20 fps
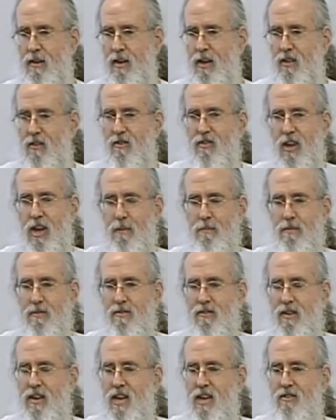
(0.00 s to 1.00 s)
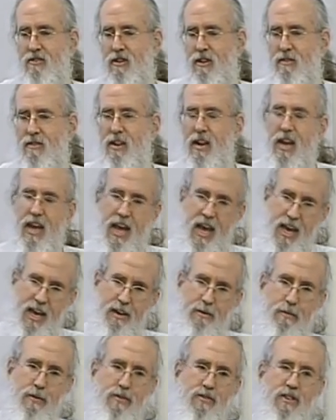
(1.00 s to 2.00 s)
and this happens in nature every day
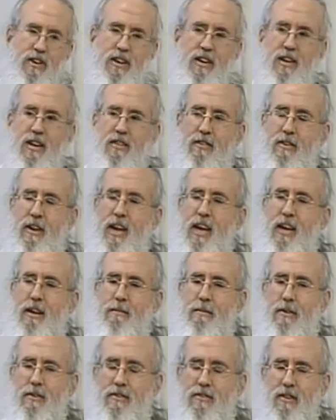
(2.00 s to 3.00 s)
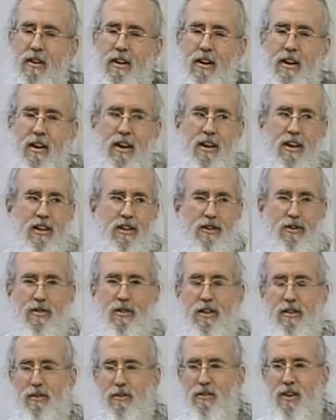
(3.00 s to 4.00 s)
animals eating other animals do you
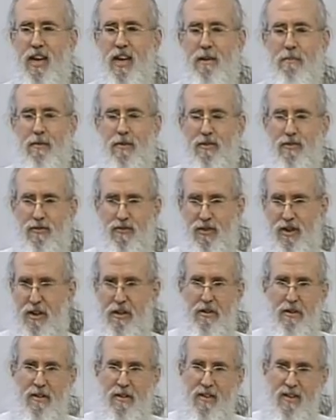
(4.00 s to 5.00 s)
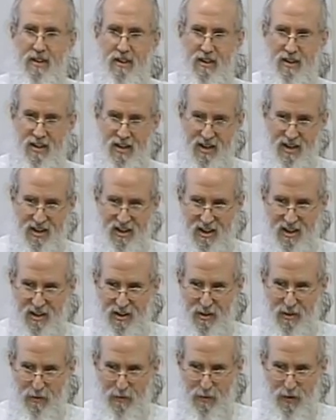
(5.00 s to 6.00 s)
think those animals feel
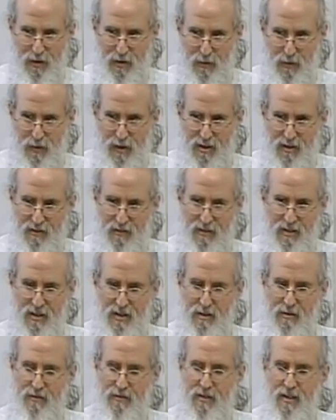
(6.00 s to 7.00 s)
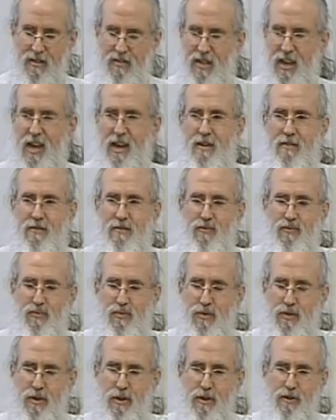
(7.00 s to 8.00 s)
what what you know, they have
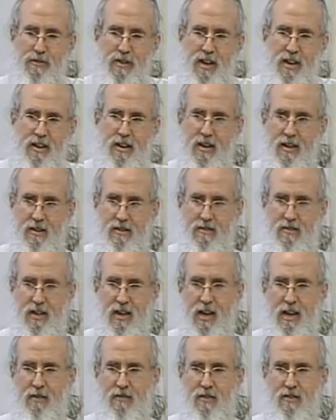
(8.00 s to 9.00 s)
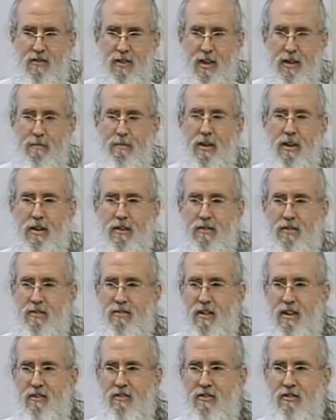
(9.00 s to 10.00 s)
nerve endings. They have the same
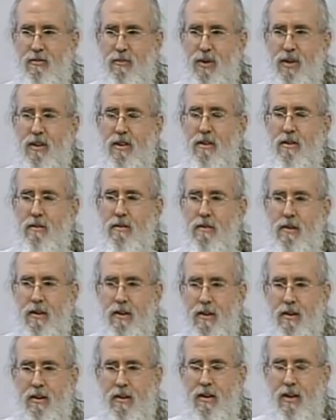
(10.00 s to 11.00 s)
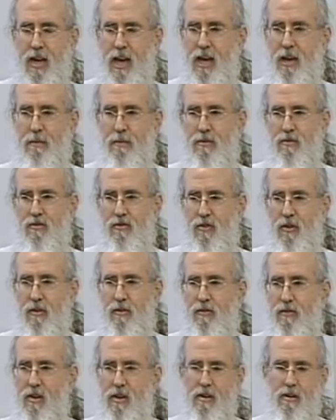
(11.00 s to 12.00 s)
sensations we do. Animals feel
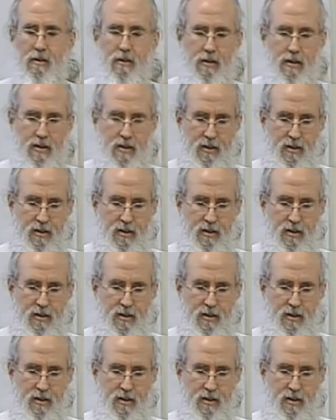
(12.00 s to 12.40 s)
fear.